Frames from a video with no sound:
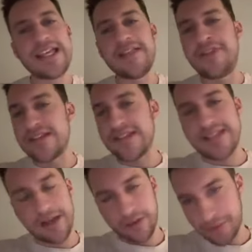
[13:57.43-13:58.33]
This is
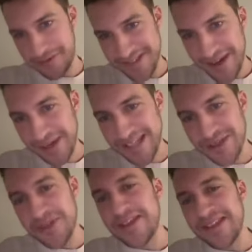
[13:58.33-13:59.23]
terrible. Okay,
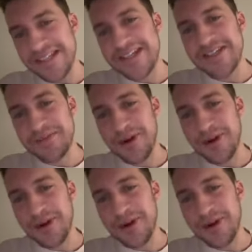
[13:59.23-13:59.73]
so th this is the